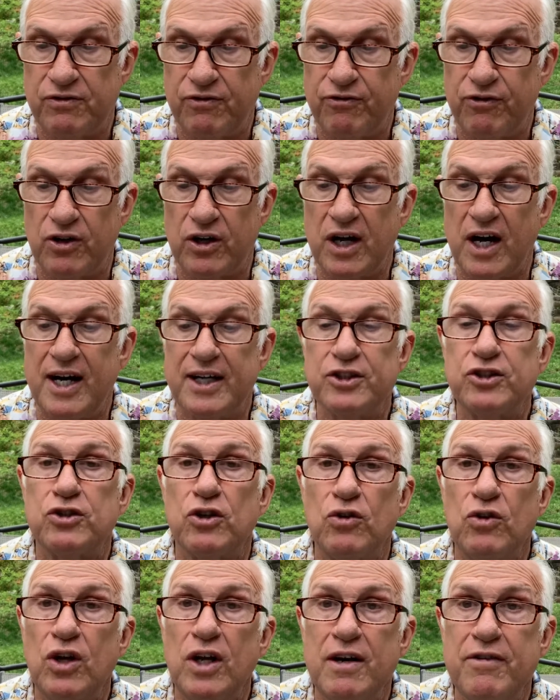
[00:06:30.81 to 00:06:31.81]
for God so
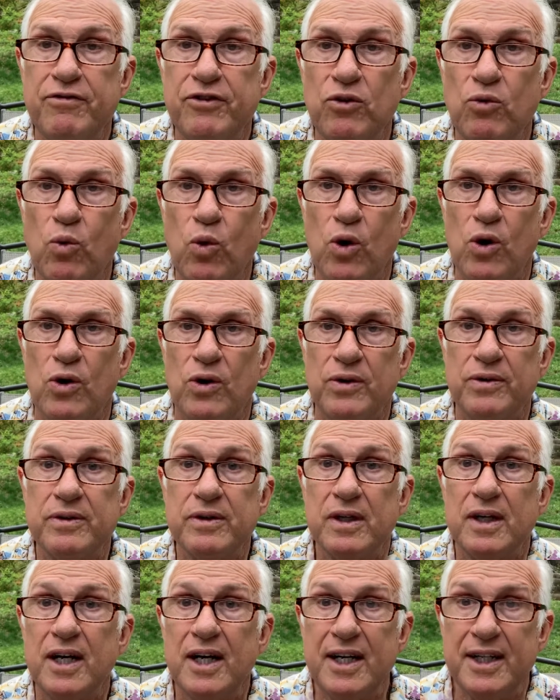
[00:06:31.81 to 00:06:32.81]
loved the world,
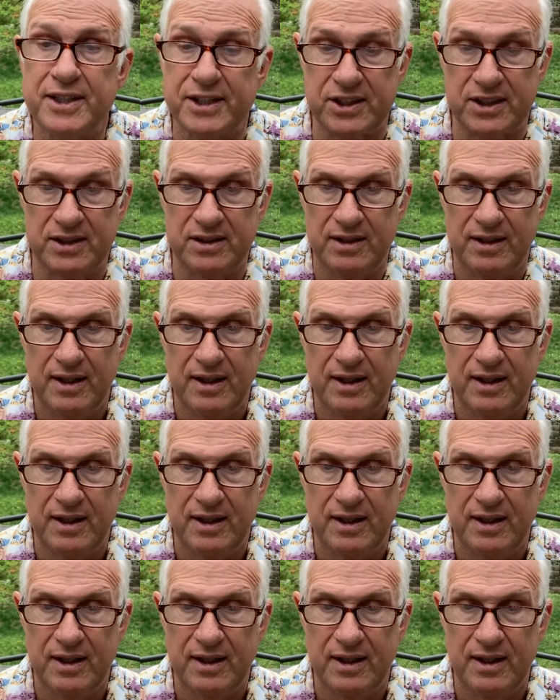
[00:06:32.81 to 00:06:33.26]
us,